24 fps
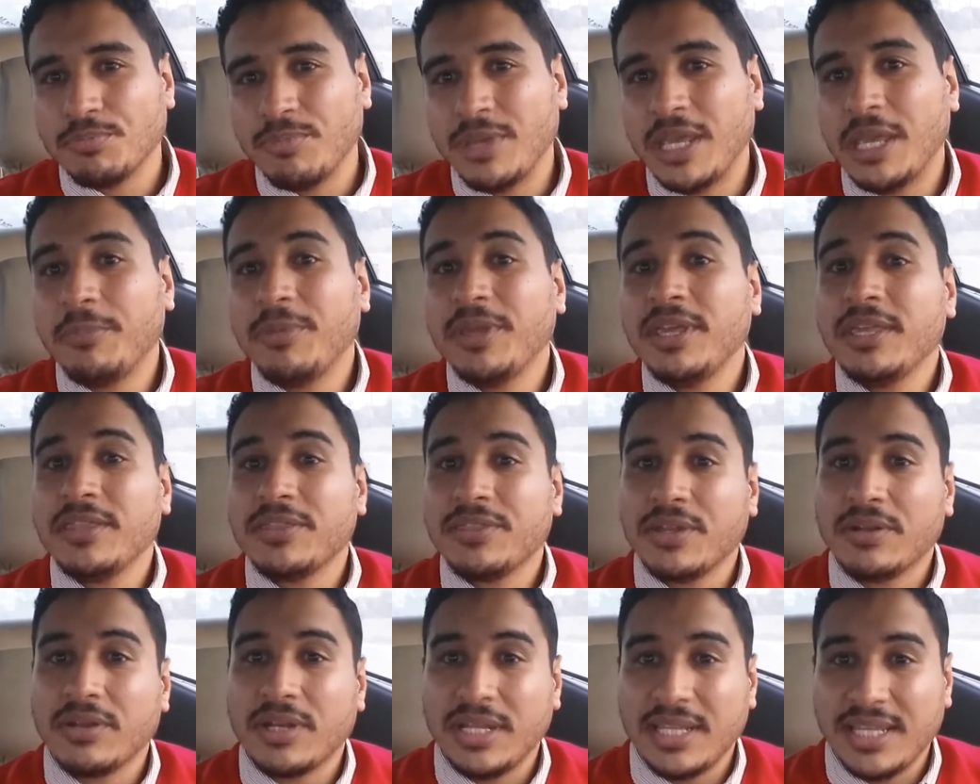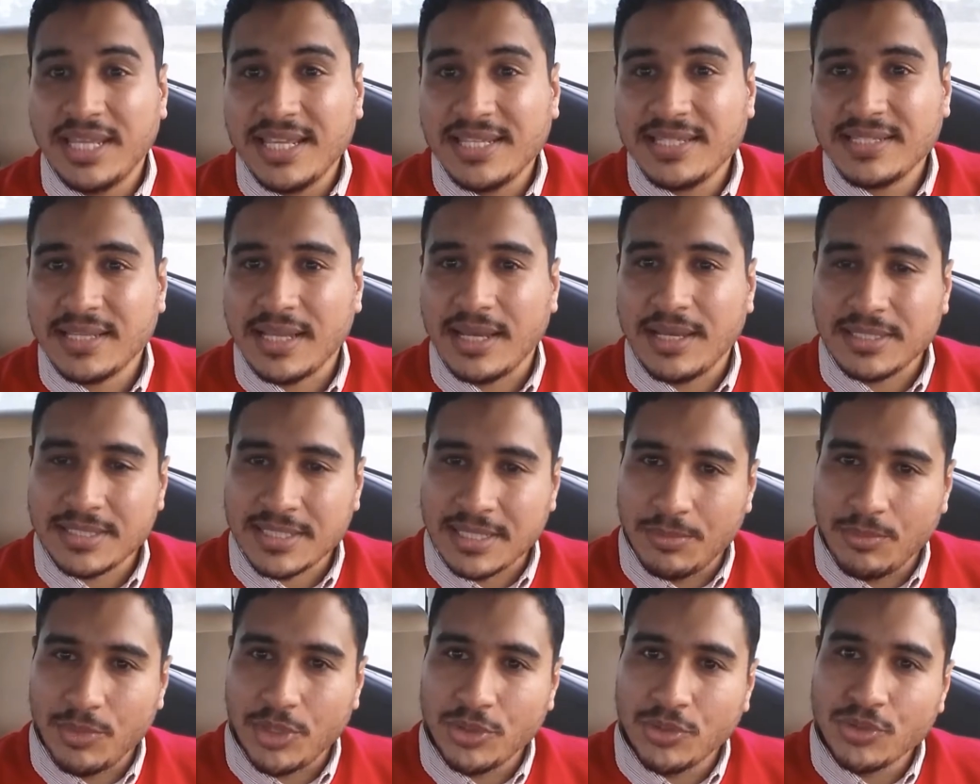Maybe there is
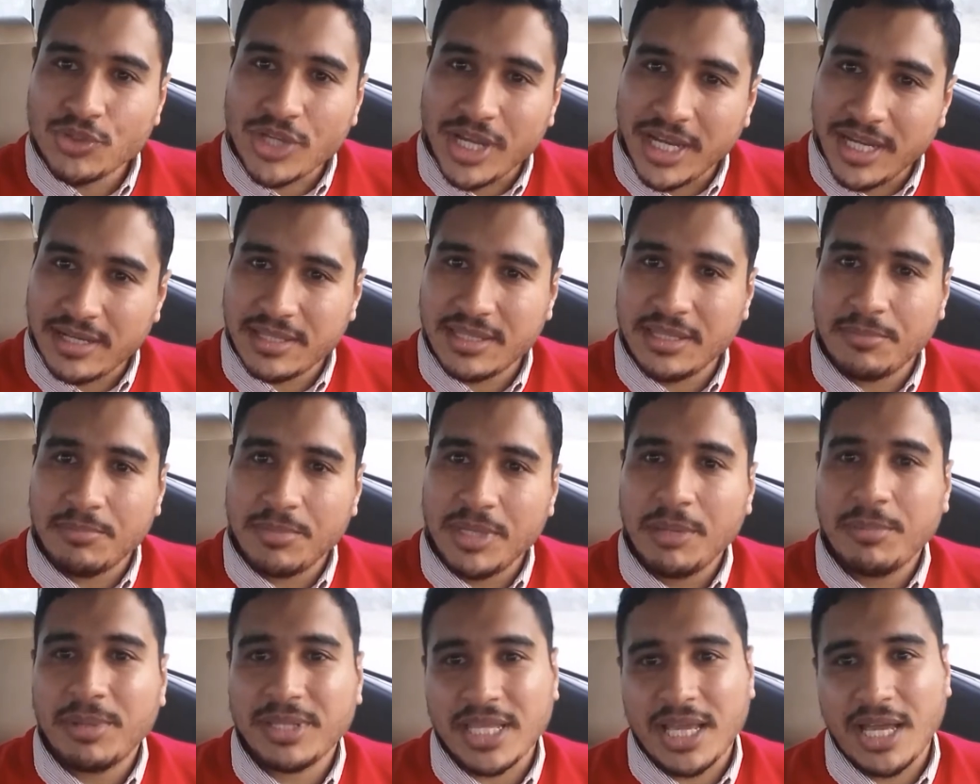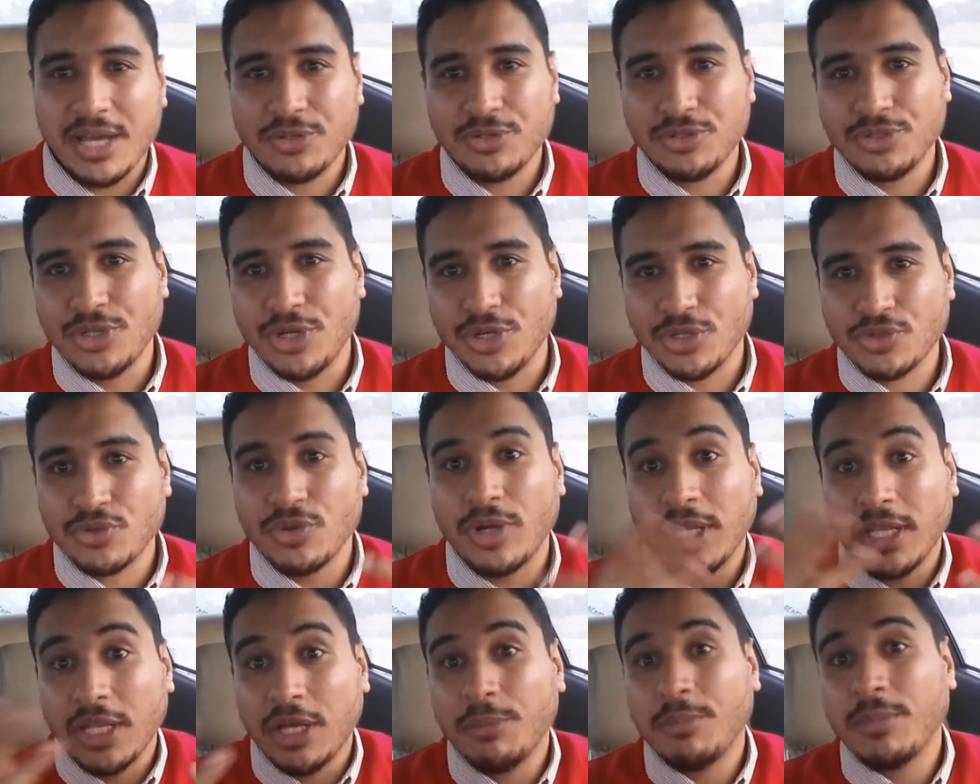someone who's higher than me, but I don't know. So
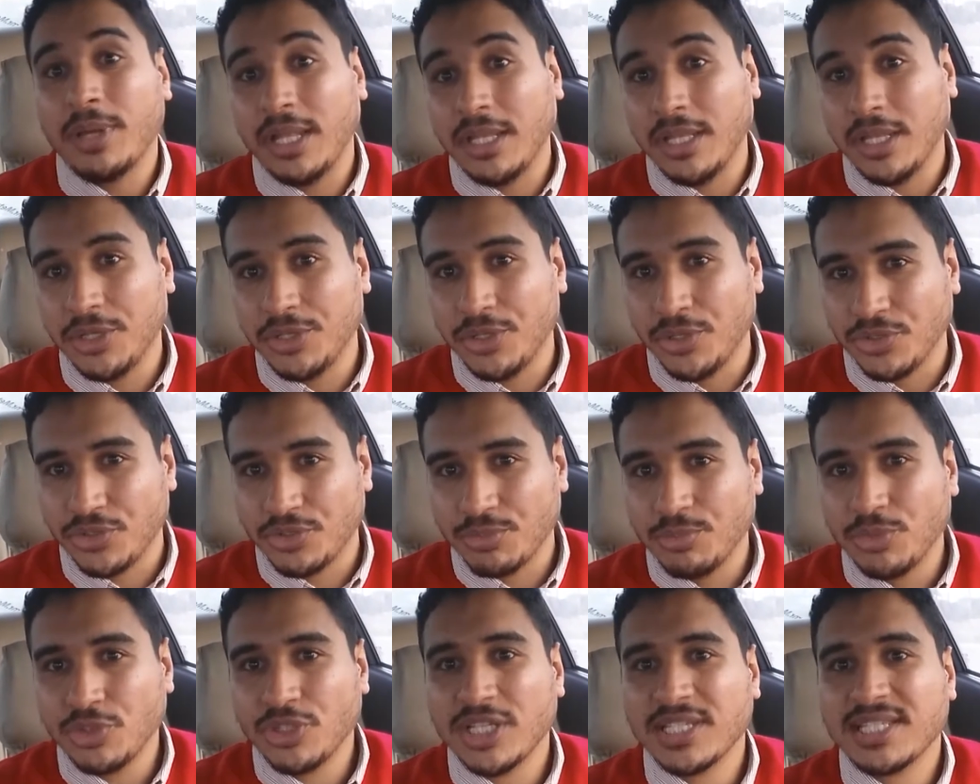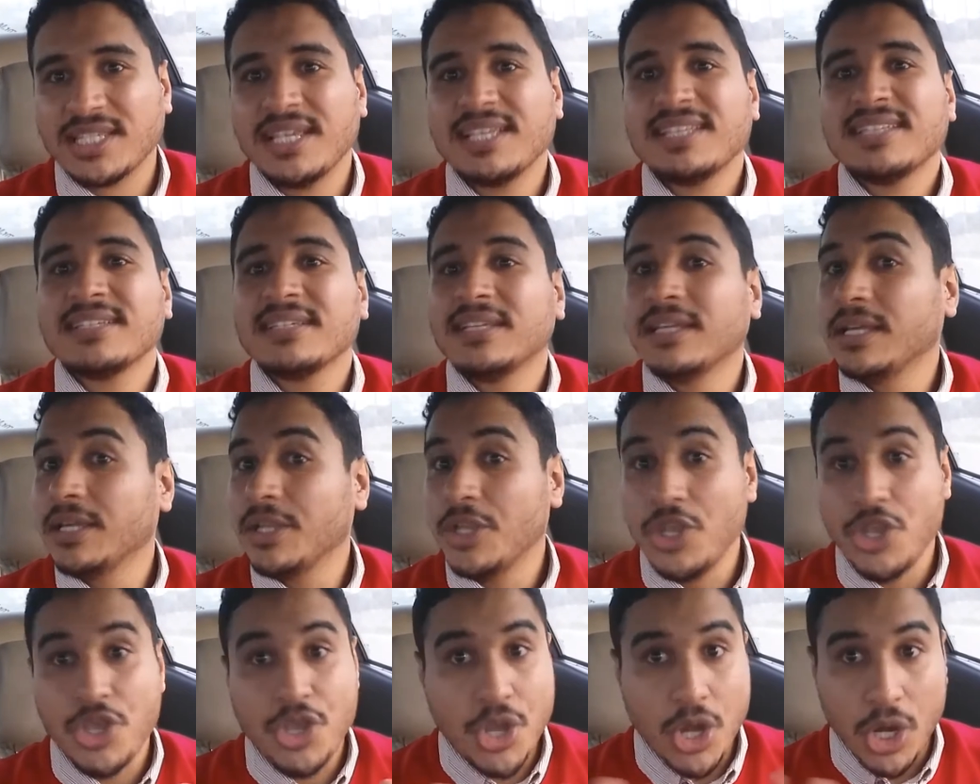Allah, Allah knows. Musa says,
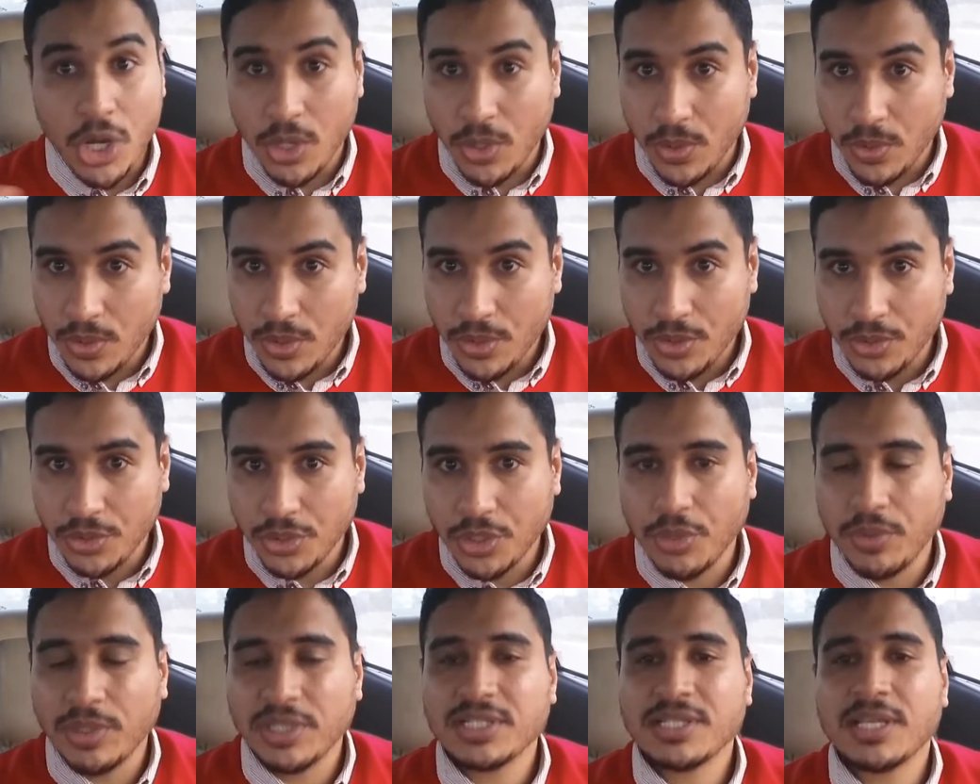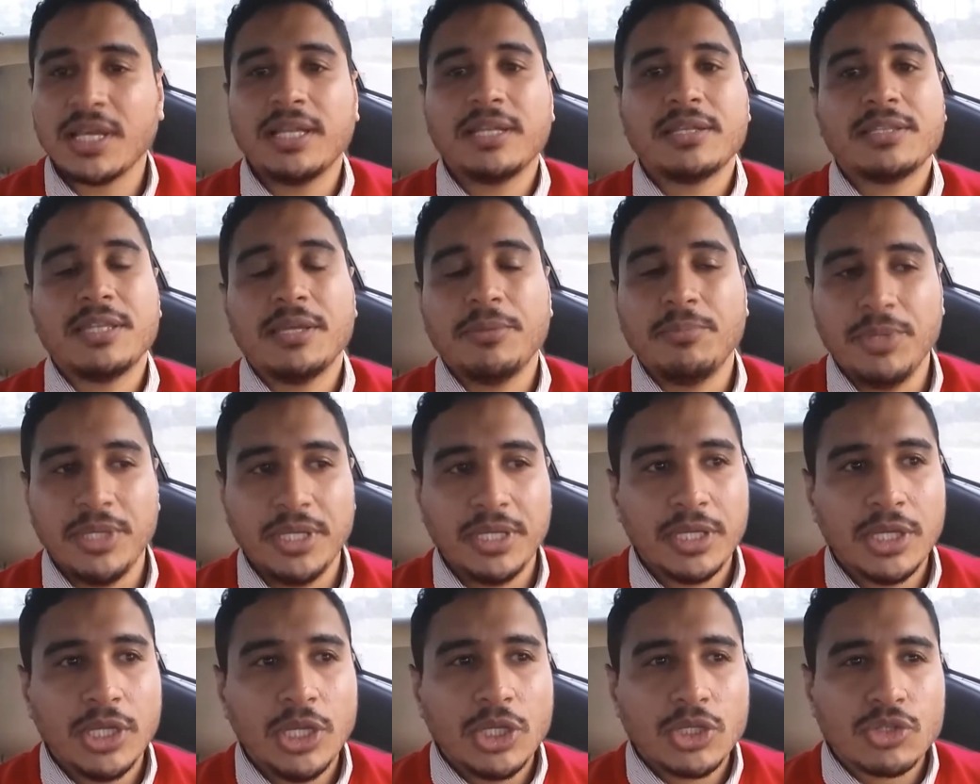no, no one is higher than me.